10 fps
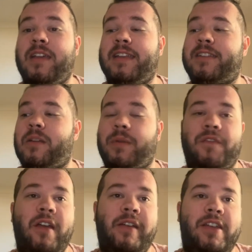It's going to be
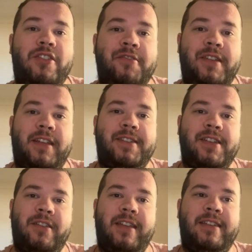very interesting.
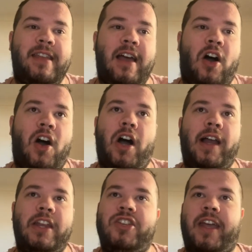So
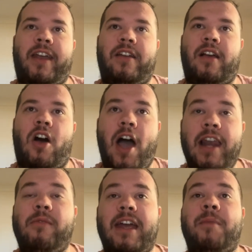
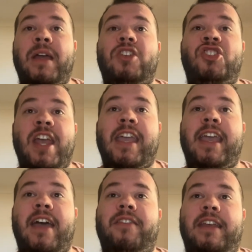highly recommend
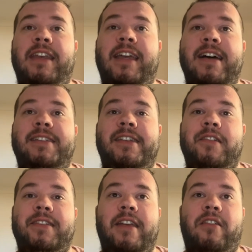checking out the IndyCar
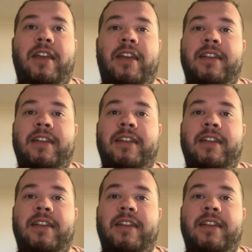series here on end.